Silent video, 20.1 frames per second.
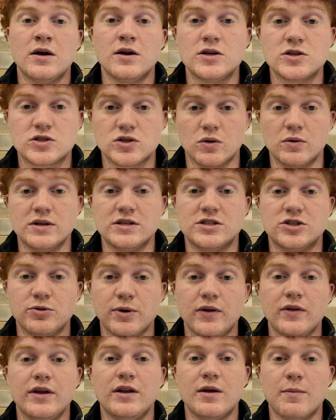So it
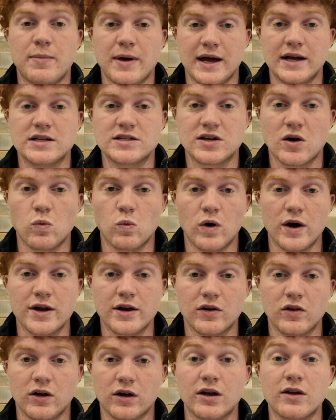really depends on what
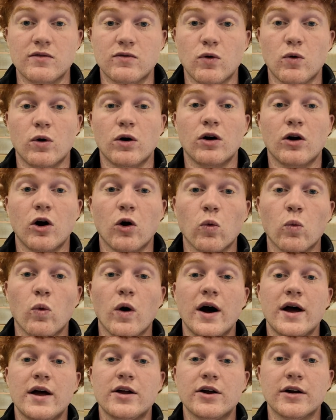you're looking for or
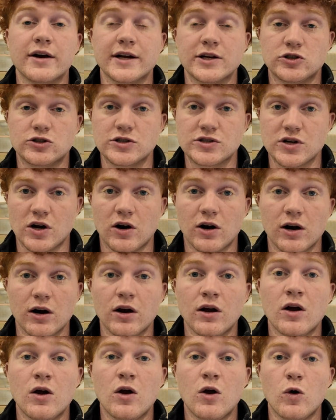what your interests
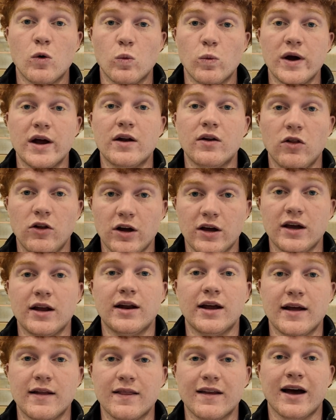are when
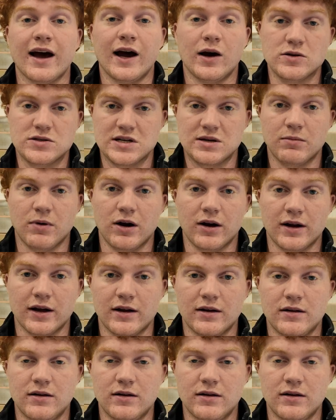looking in the housing market.